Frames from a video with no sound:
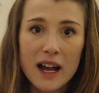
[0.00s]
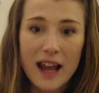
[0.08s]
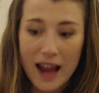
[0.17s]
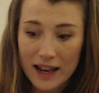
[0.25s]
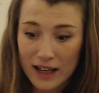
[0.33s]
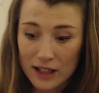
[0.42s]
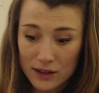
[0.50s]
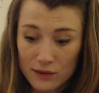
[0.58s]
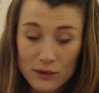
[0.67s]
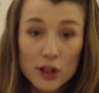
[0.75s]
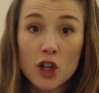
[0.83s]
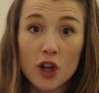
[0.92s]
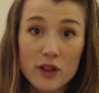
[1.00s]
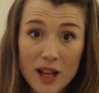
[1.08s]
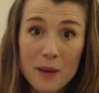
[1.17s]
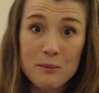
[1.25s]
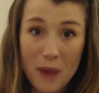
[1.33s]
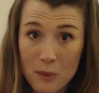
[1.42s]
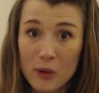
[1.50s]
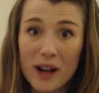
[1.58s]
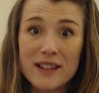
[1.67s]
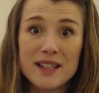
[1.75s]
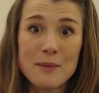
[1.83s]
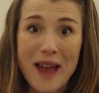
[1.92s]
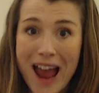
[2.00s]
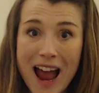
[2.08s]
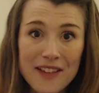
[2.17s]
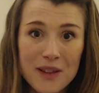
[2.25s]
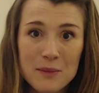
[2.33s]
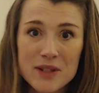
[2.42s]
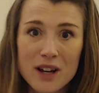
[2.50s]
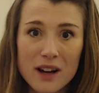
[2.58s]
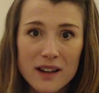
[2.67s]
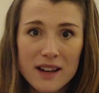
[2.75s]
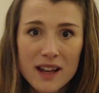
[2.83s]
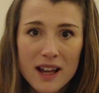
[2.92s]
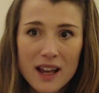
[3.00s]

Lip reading: and I learned them, memorized them, had them done,